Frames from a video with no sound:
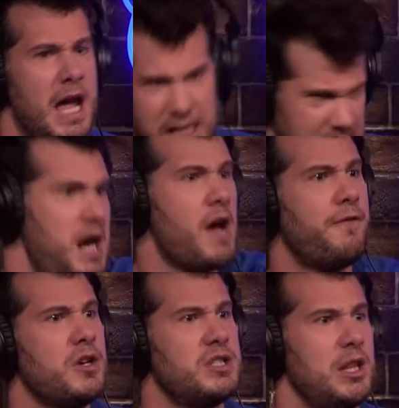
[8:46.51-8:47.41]
It's not
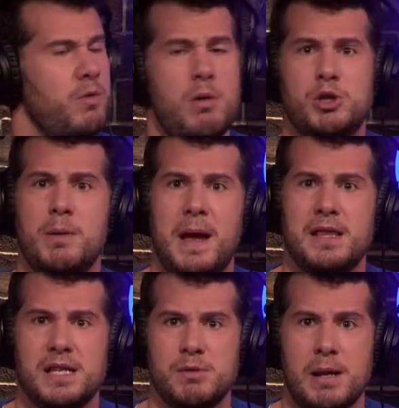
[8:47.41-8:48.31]
enough for you to say that women should be
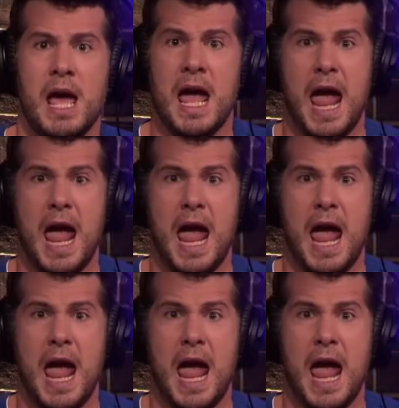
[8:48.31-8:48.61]
paid the same as men.